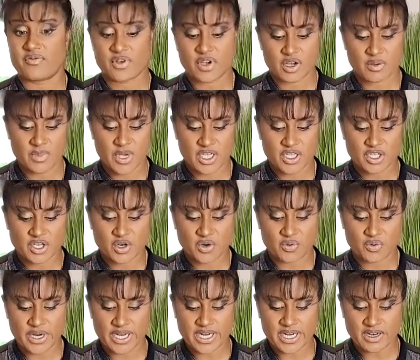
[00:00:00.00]
got my dough
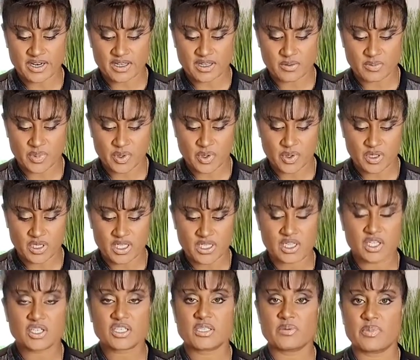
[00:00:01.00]
right out of the bowl. It
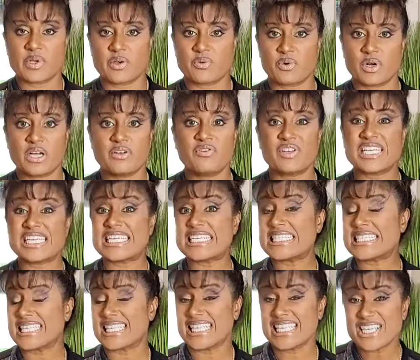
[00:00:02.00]
looks a bit rough. It
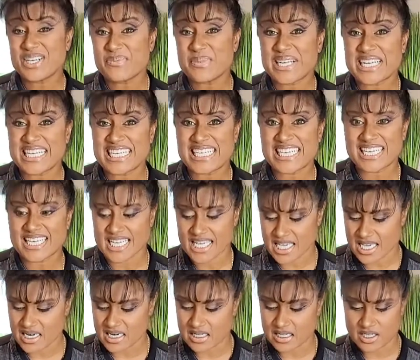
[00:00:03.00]
needs a little bit of kneading
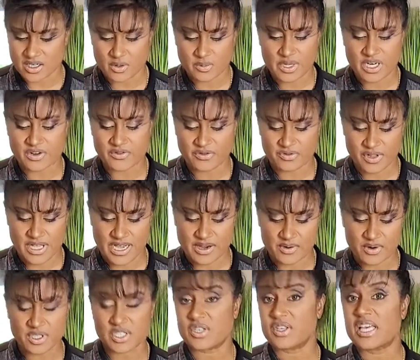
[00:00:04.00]
and a little bit of
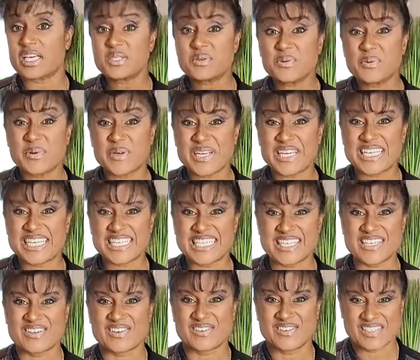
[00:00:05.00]
flour. So that's what we're going
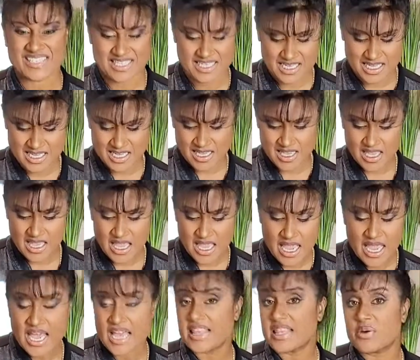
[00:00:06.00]
to do.
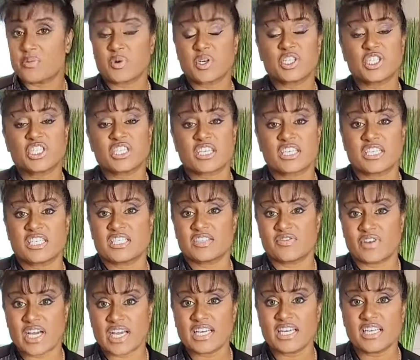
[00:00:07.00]
And then we're just going to
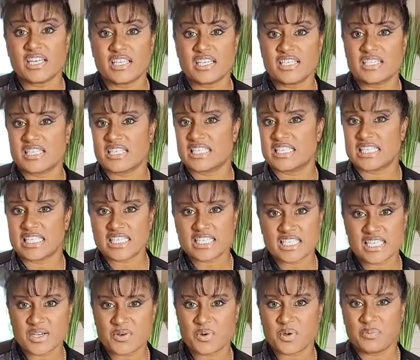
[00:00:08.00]
divide it into 6
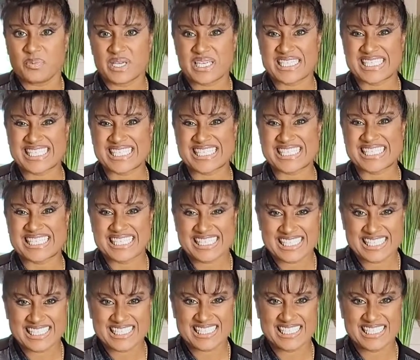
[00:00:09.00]
equal pieces.